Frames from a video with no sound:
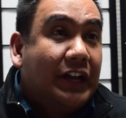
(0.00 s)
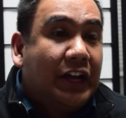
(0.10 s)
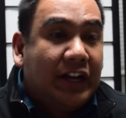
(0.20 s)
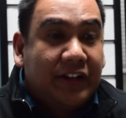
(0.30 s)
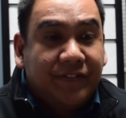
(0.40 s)

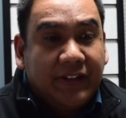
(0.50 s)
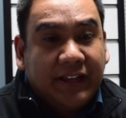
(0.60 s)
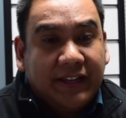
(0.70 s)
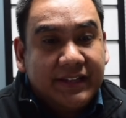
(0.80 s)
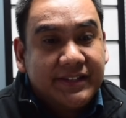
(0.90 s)
of
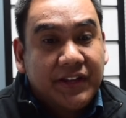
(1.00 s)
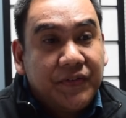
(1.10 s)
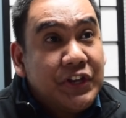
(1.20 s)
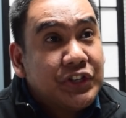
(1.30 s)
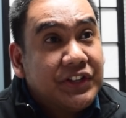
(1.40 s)

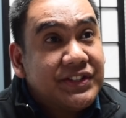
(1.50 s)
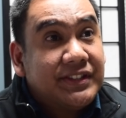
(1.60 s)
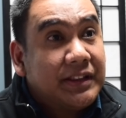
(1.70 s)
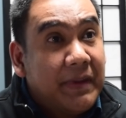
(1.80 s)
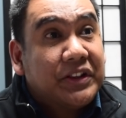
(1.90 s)
secretions
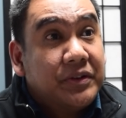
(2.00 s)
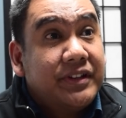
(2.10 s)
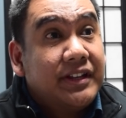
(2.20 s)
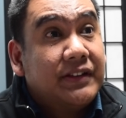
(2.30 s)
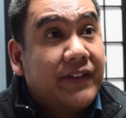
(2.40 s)
that might
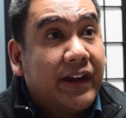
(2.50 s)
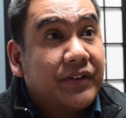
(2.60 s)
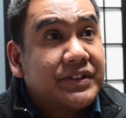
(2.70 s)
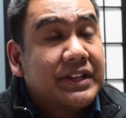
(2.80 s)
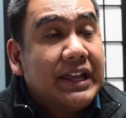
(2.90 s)
contain the
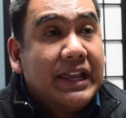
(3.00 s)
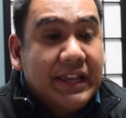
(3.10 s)
virus.